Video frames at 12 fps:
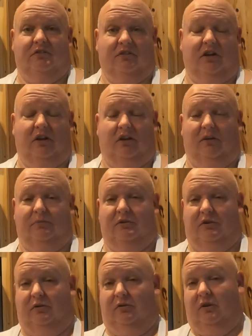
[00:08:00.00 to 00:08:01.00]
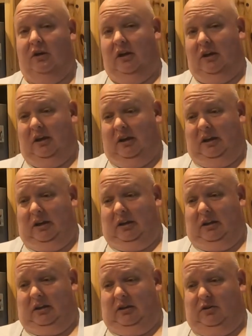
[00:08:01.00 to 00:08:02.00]
entirely up to you.
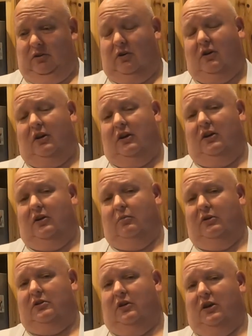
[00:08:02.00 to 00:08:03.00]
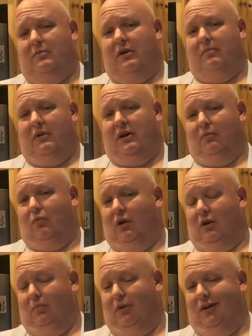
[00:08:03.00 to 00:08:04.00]
You're going to hear me talk about mom
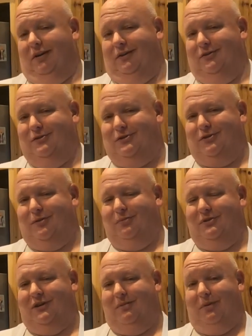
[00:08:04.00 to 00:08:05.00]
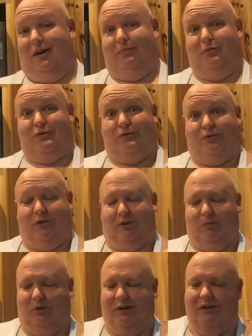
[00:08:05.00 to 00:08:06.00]
quite a bit. You just heard me say mom used to fill
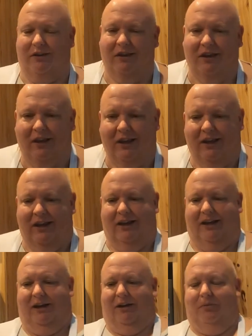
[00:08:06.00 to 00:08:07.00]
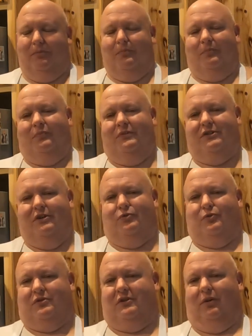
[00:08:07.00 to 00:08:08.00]
them with. Um, it's
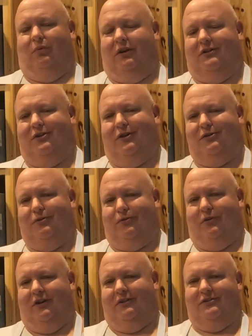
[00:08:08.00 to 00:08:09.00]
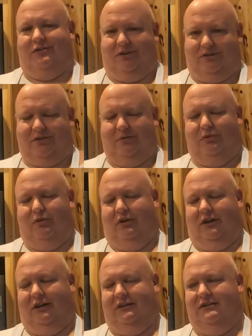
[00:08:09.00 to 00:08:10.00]
interesting. When I talk to friends, talk to some of you
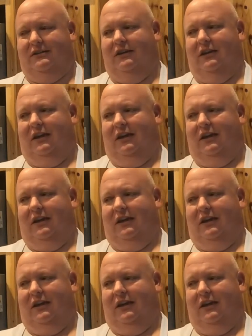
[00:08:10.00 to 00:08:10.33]
guys,